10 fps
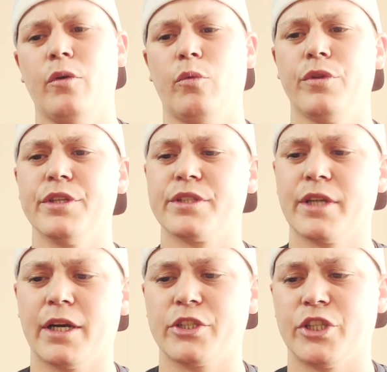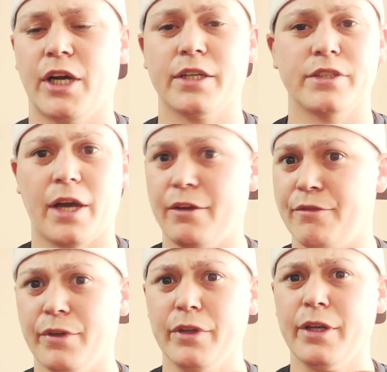with the stock shocks, I
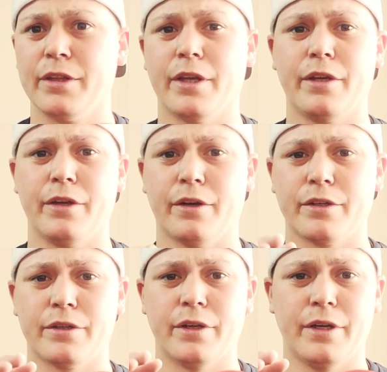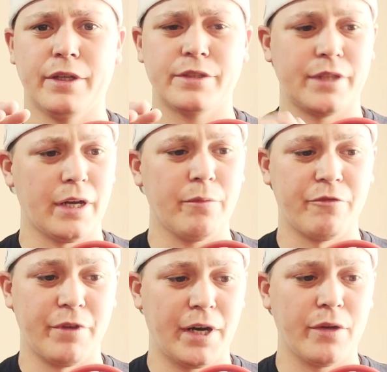feel like they are set up
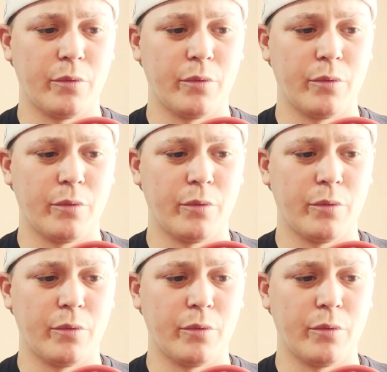very